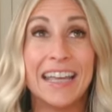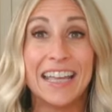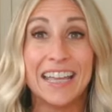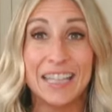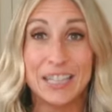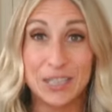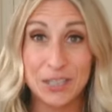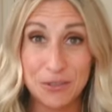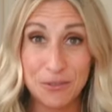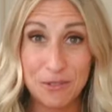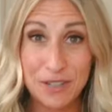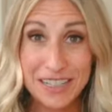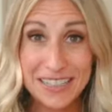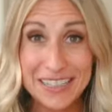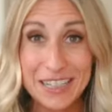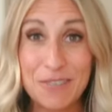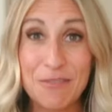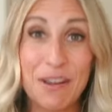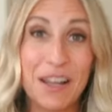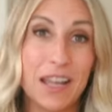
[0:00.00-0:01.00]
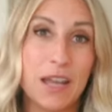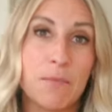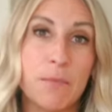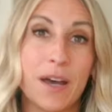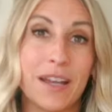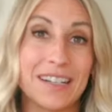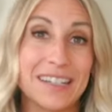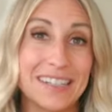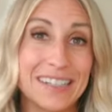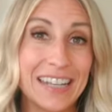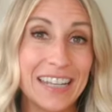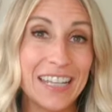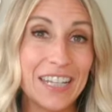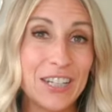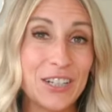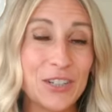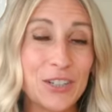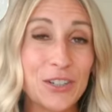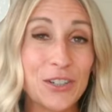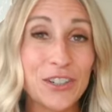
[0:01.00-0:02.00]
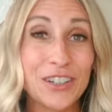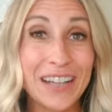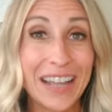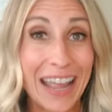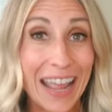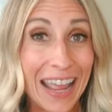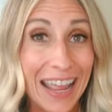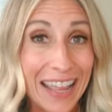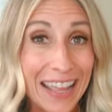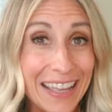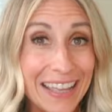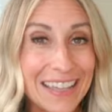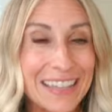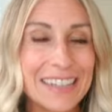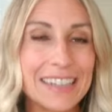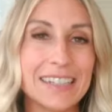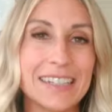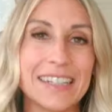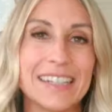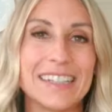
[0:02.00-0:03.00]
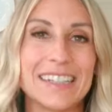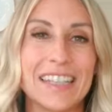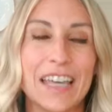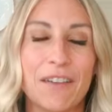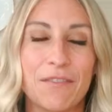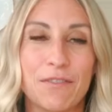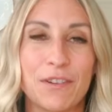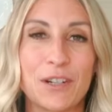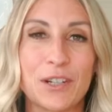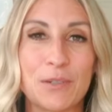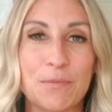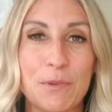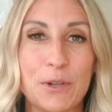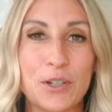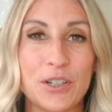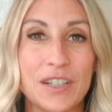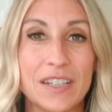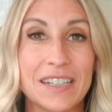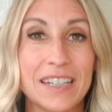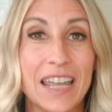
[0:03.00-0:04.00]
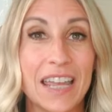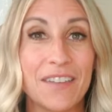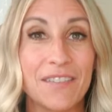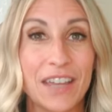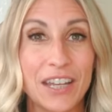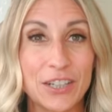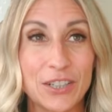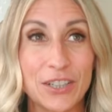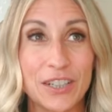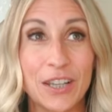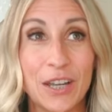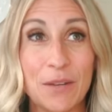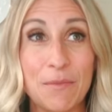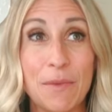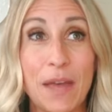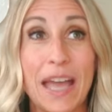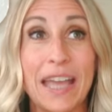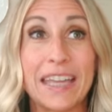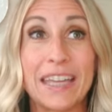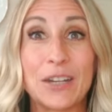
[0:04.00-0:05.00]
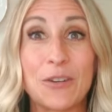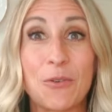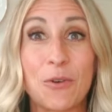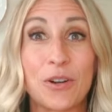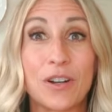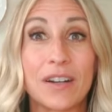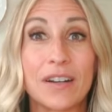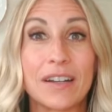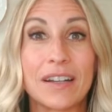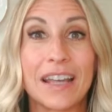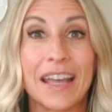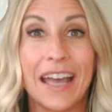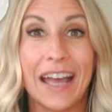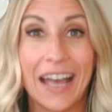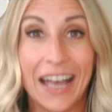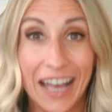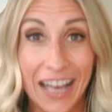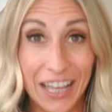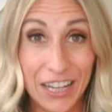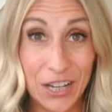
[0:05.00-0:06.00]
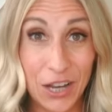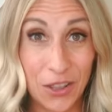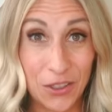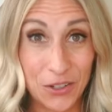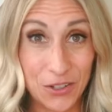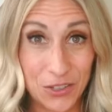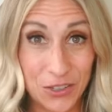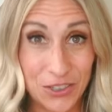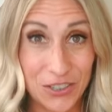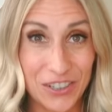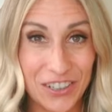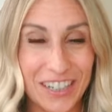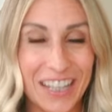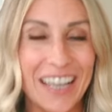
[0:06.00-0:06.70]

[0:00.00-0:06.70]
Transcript: is the reason why I bought a second shirt. And since that first purchase, I have actually gone back and ordered another shirt